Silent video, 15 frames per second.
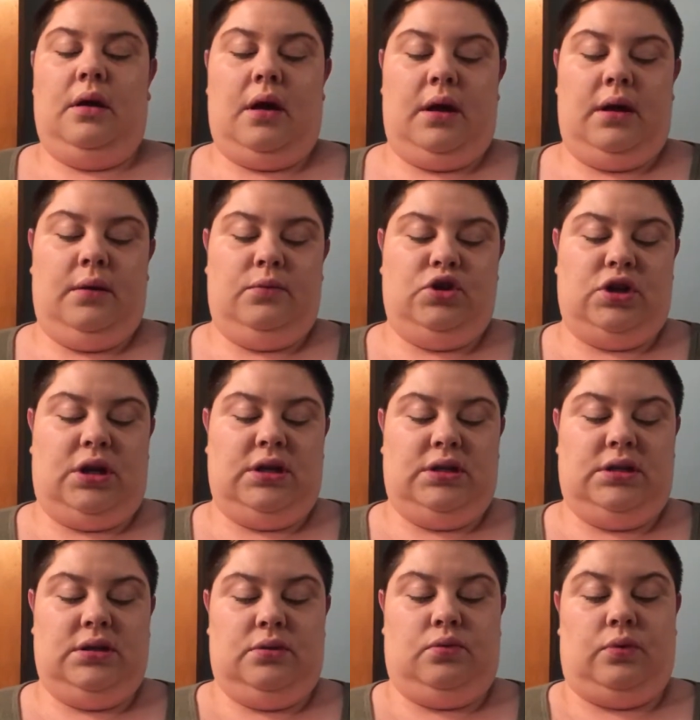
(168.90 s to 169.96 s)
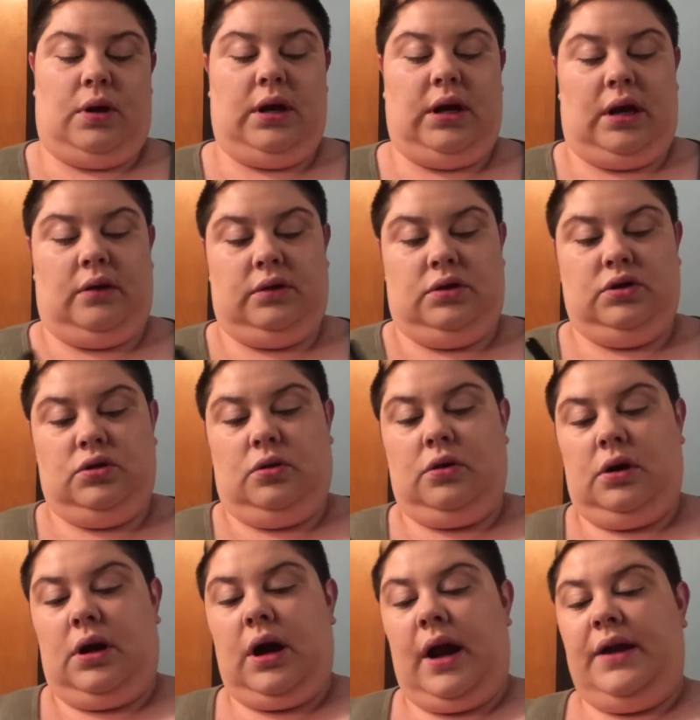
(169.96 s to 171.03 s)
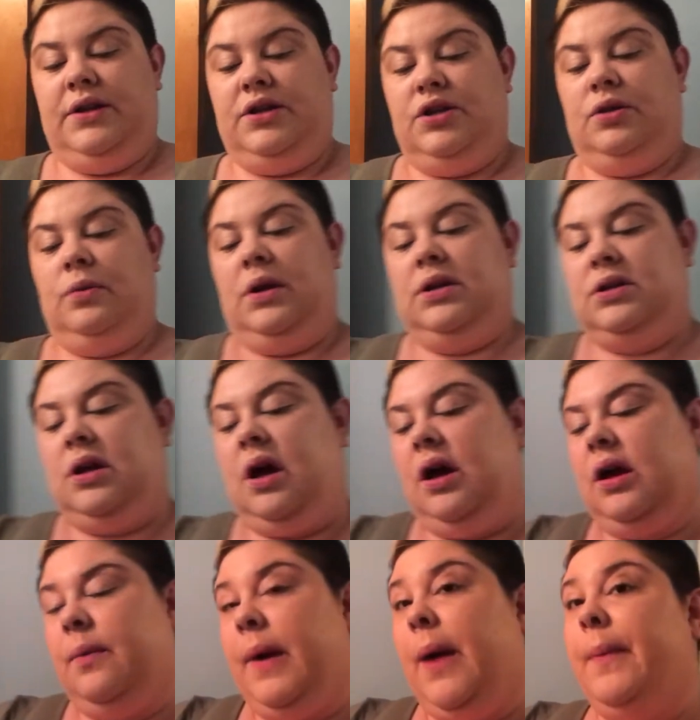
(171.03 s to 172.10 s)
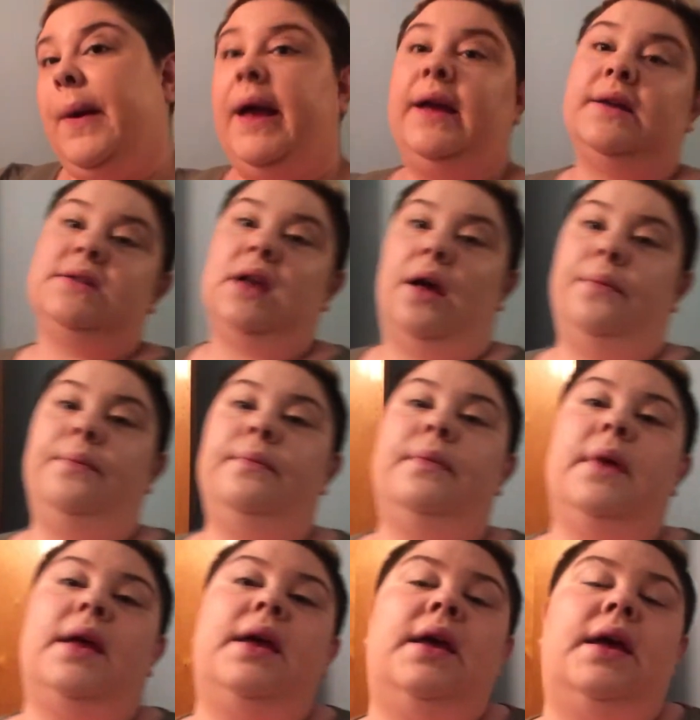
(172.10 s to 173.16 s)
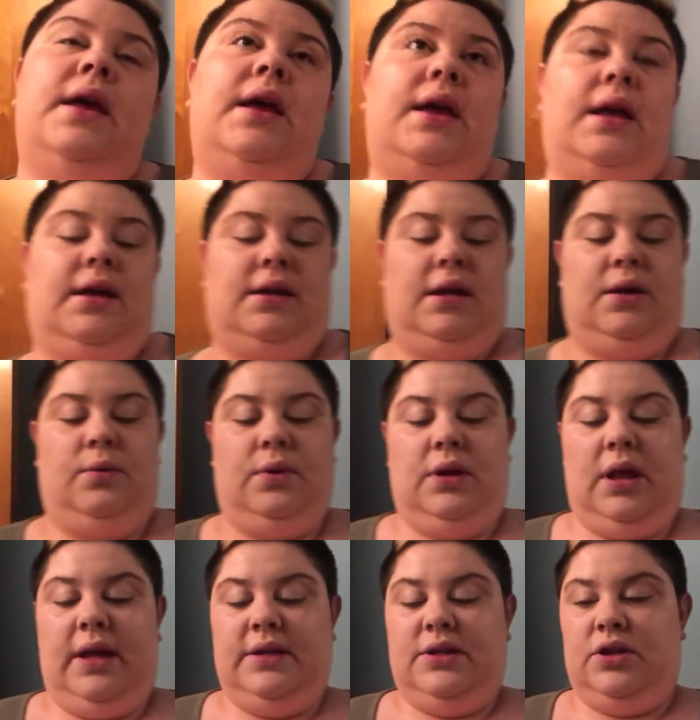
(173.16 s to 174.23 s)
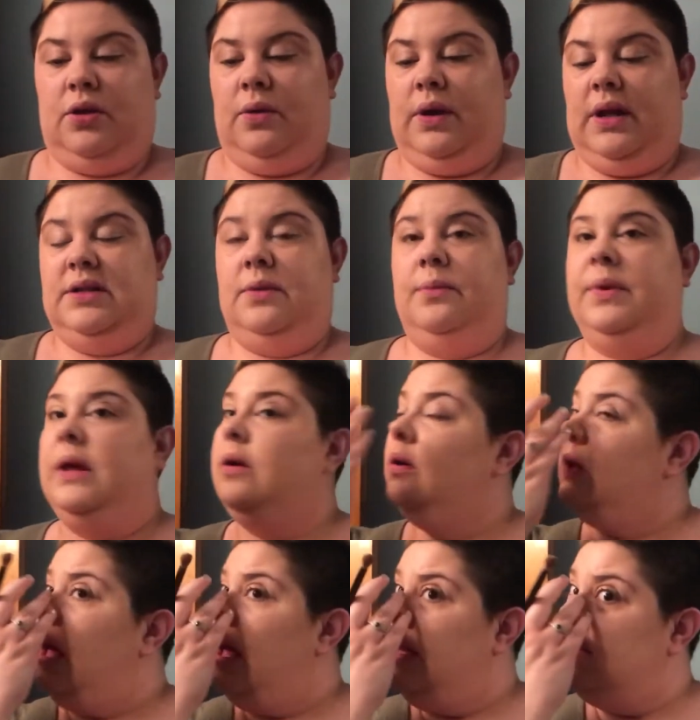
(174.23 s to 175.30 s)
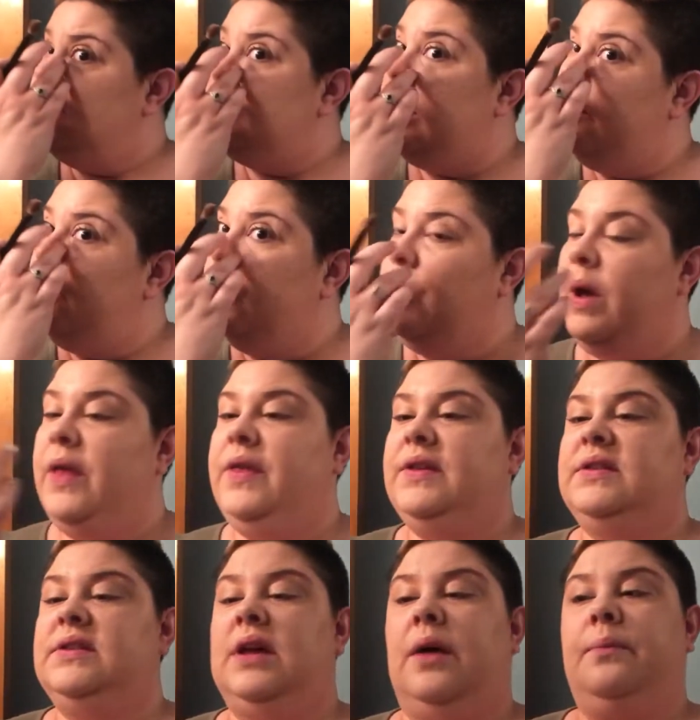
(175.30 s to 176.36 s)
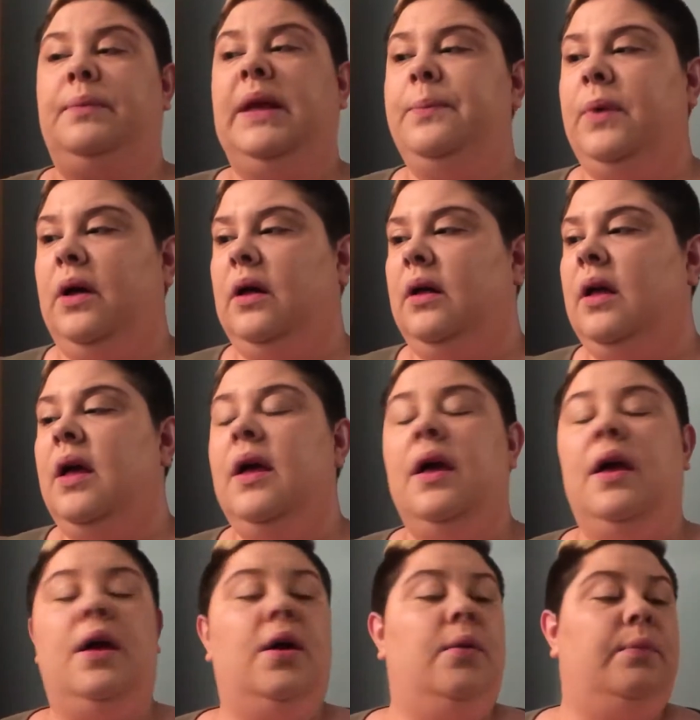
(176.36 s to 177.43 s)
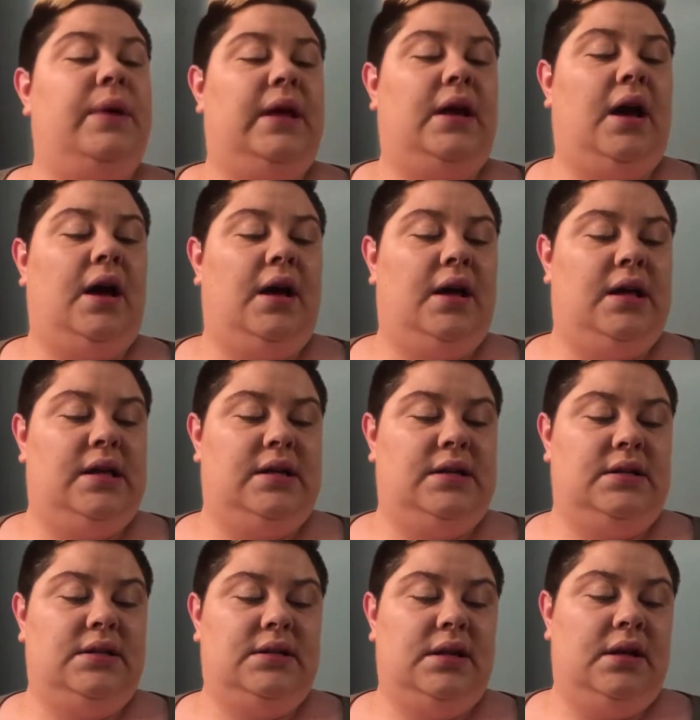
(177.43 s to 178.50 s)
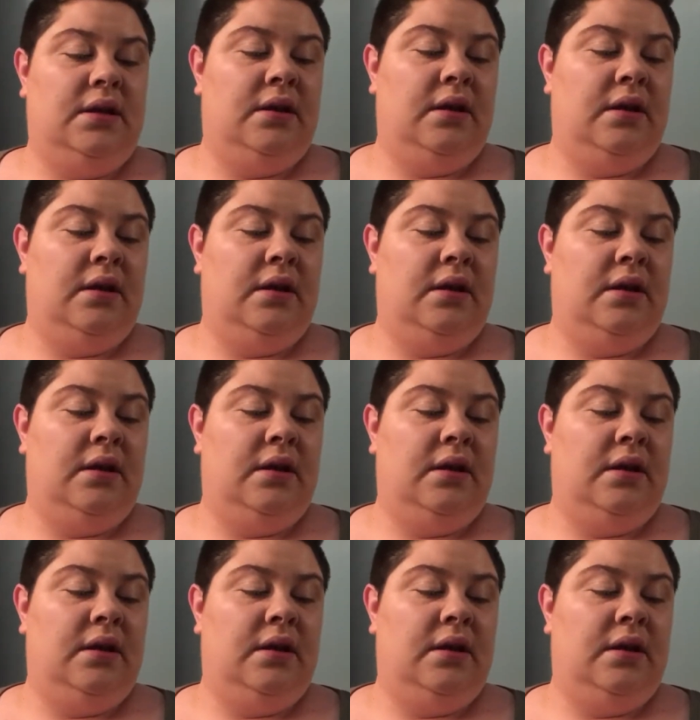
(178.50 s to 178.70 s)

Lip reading: I am just running out the door. I do want to talk about buying some, and I would like to go on some with some people, because